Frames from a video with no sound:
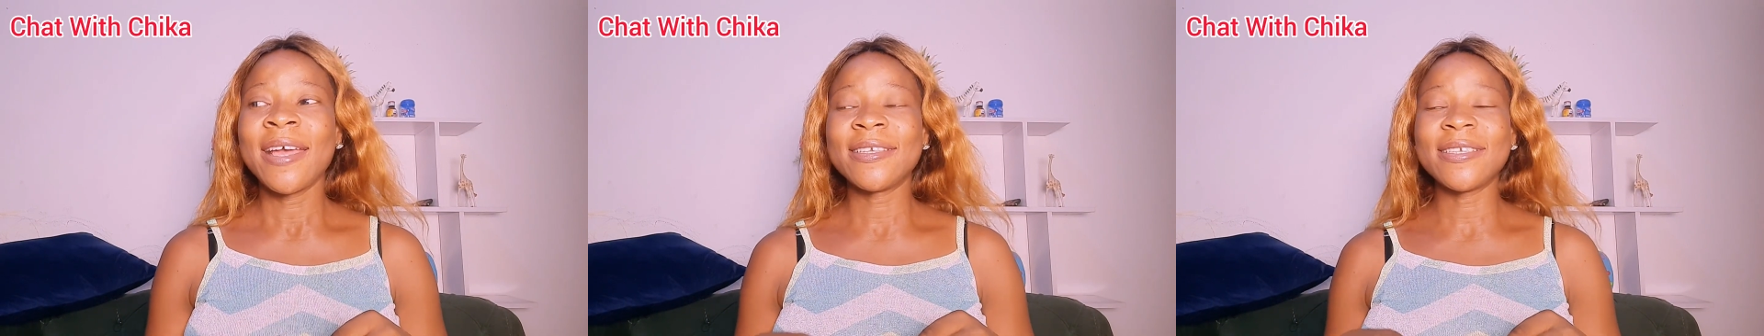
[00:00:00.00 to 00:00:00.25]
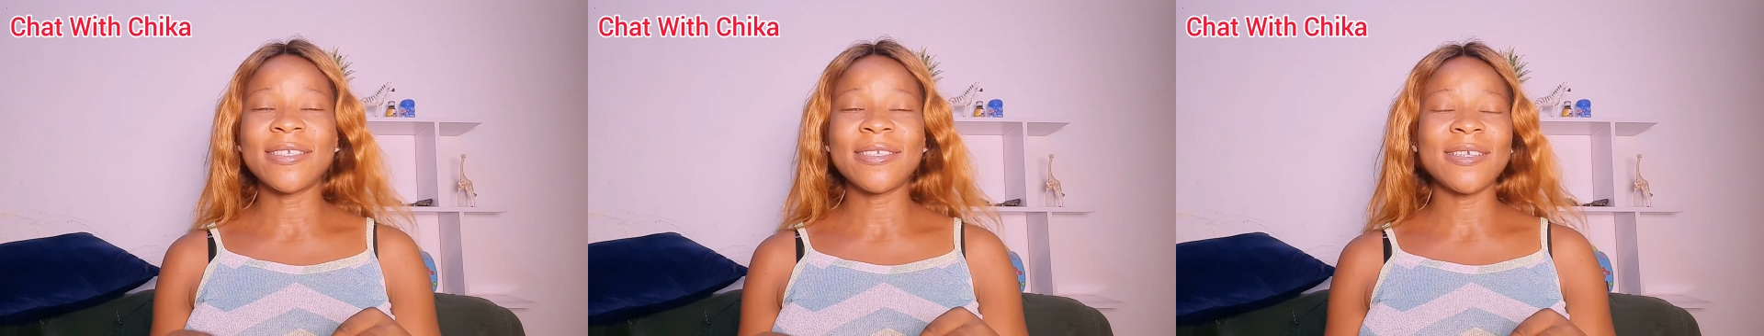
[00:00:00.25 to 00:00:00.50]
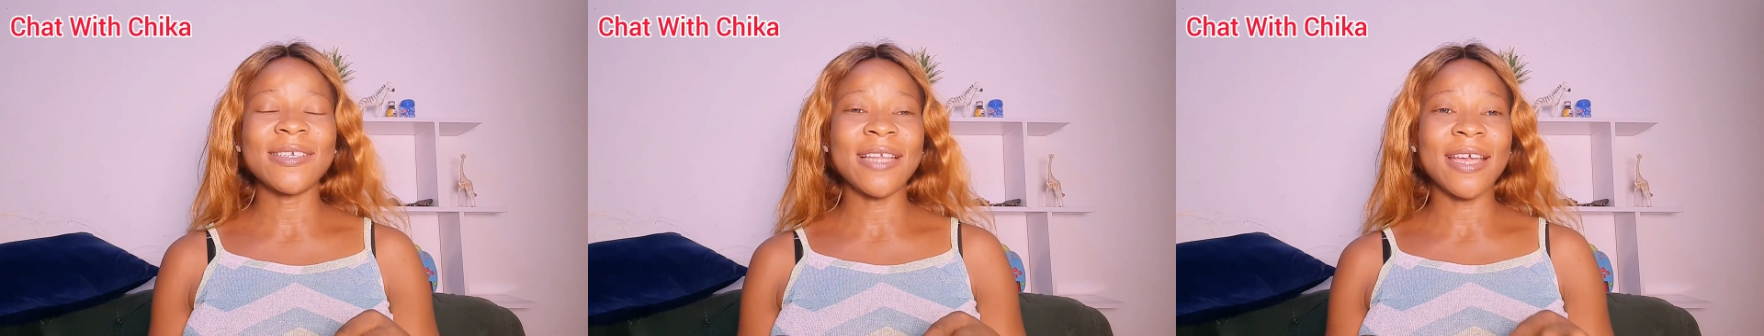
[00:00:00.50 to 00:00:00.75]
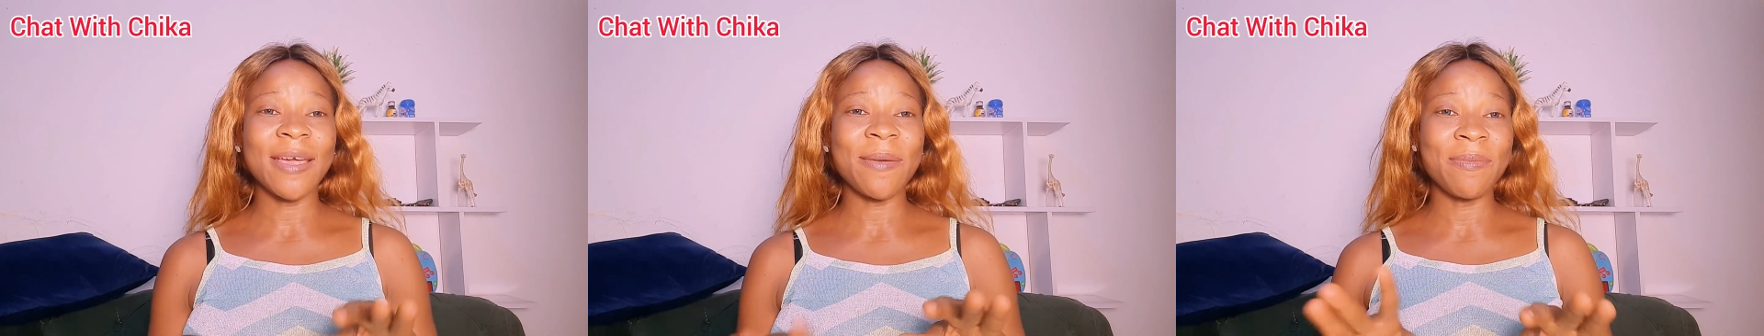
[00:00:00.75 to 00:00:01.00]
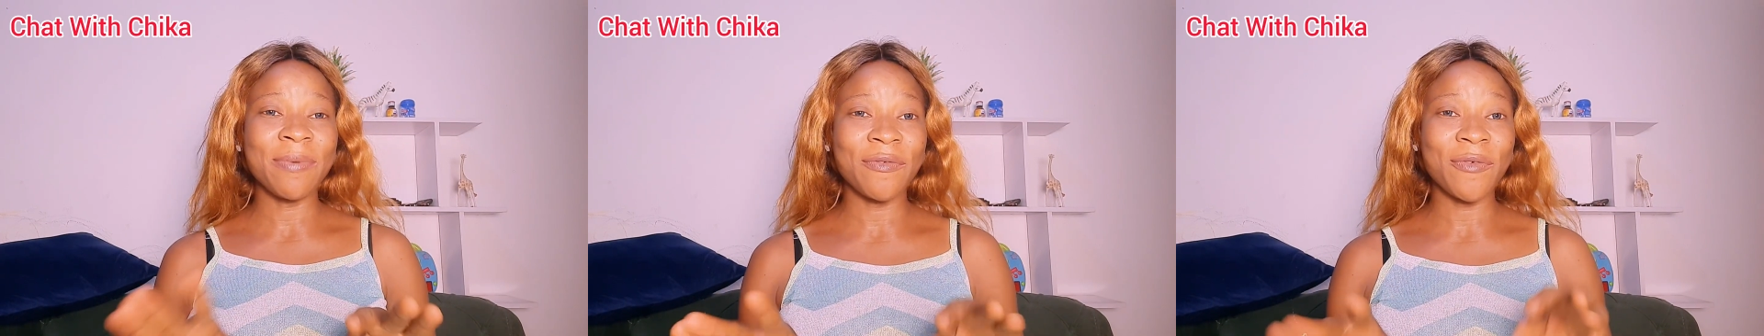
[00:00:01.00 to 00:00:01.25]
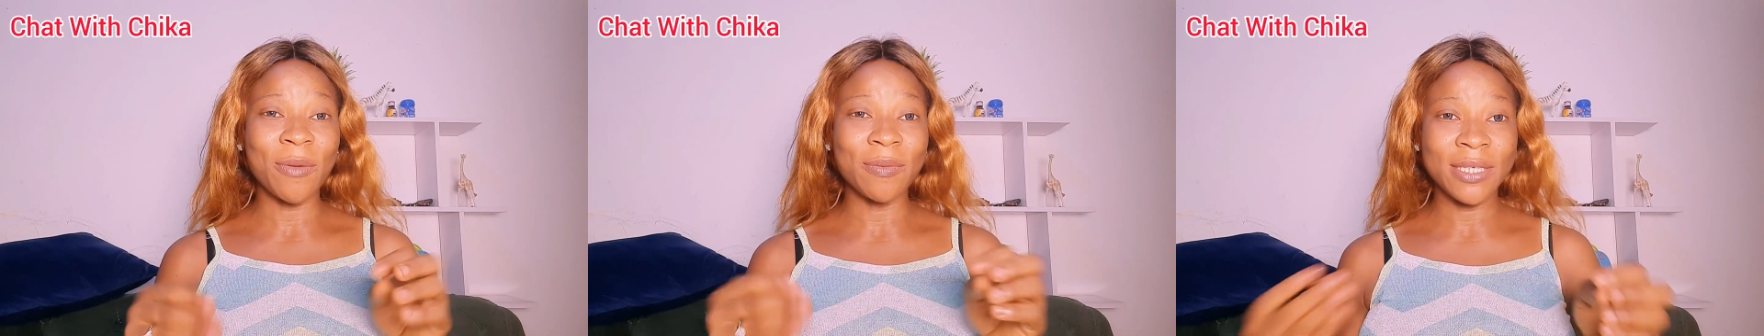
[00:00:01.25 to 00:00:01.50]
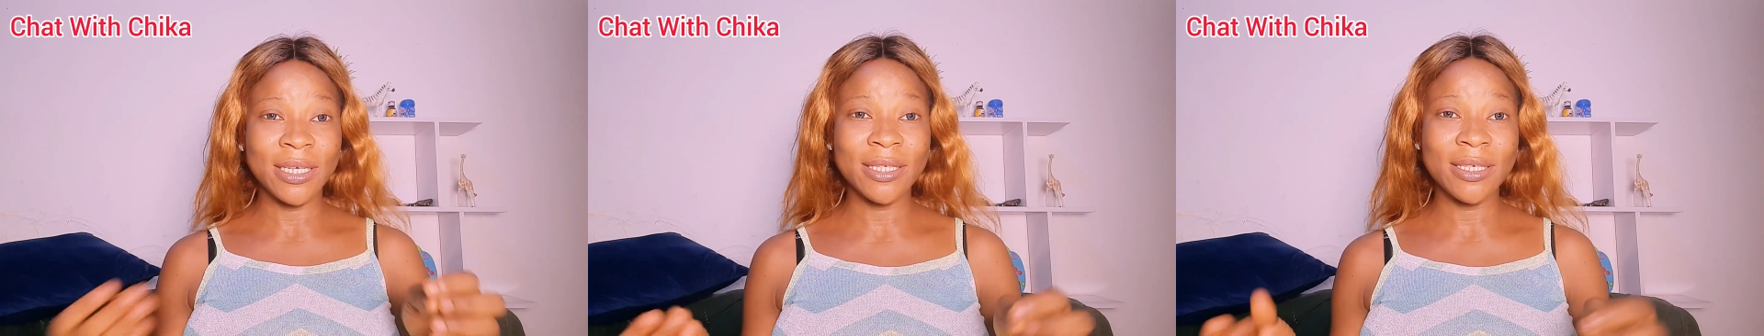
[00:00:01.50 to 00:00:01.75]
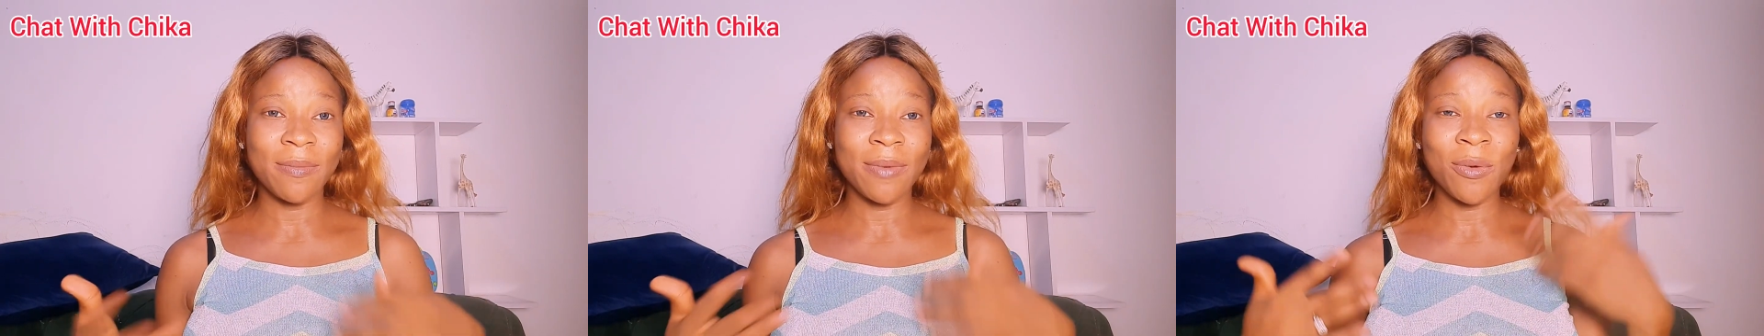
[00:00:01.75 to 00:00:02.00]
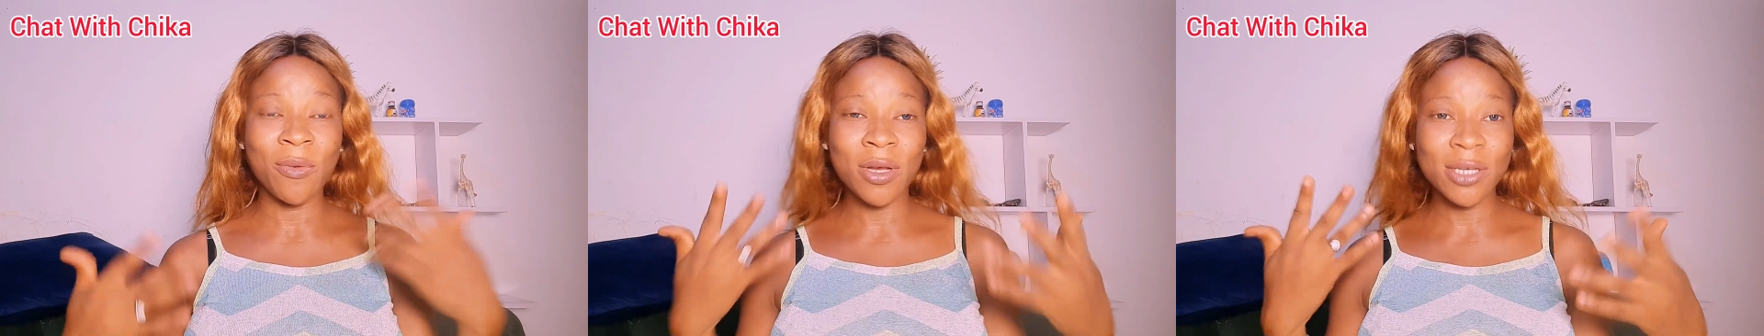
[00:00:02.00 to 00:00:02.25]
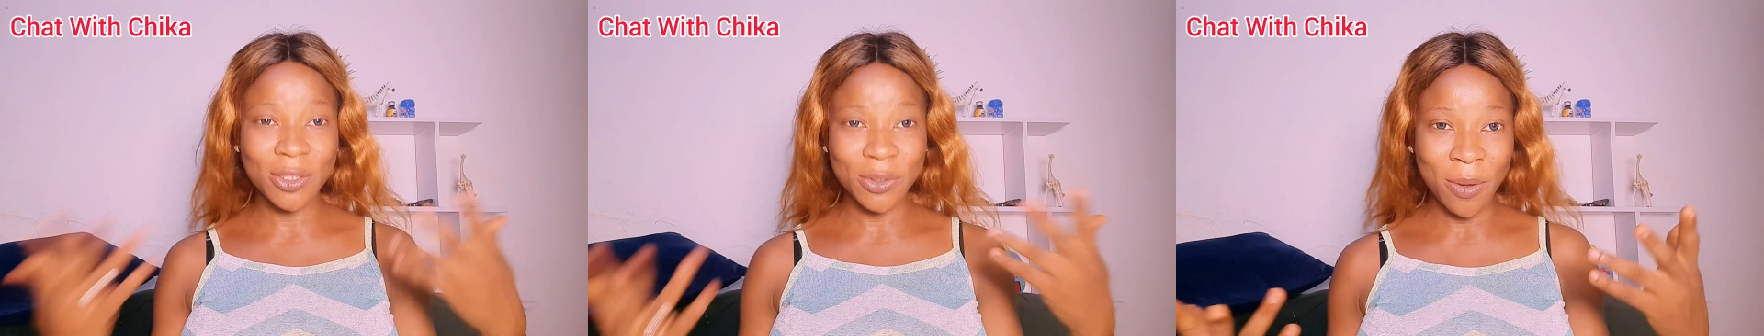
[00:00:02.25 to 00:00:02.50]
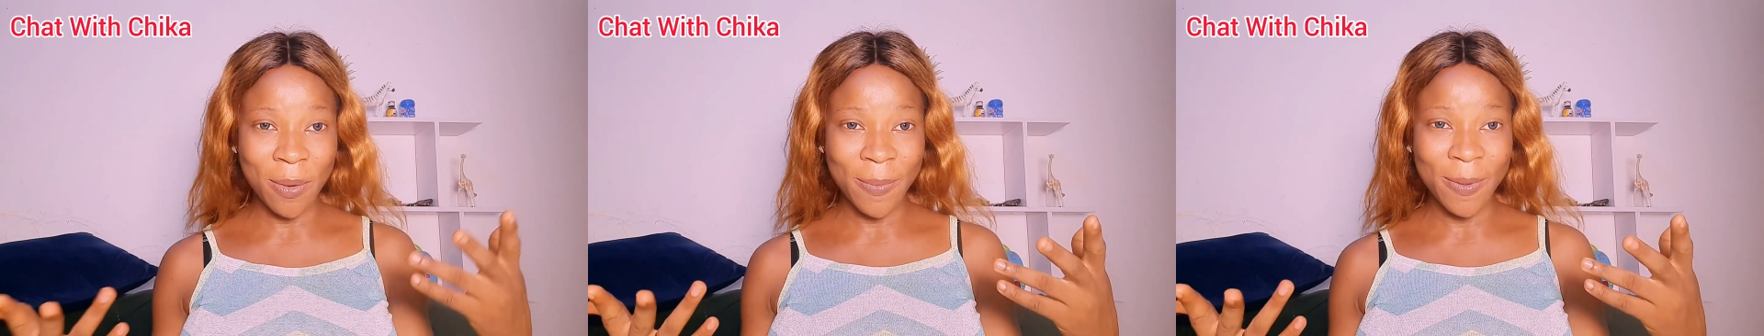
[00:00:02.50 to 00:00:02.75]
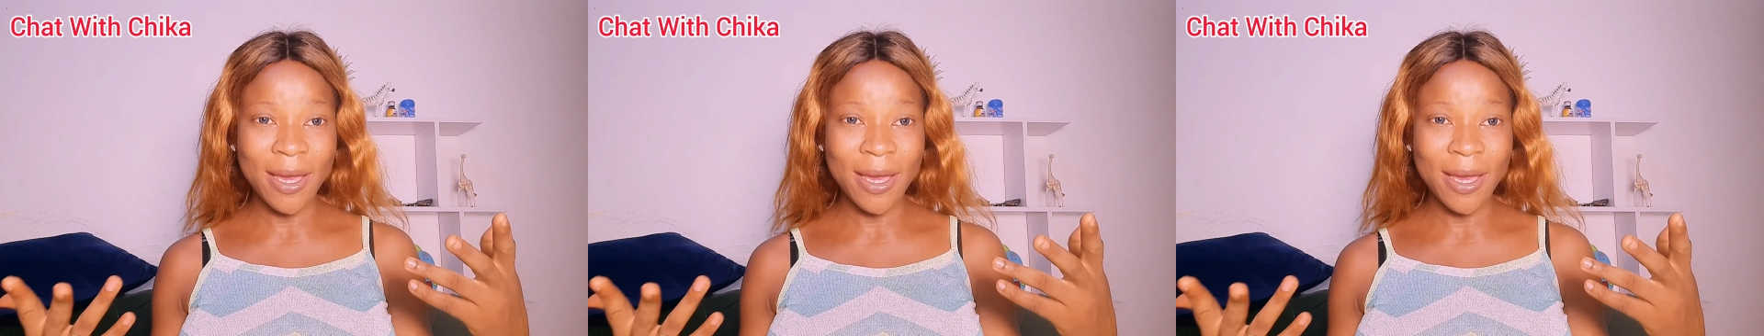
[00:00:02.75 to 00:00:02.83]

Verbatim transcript: this is just like a brief update about what's up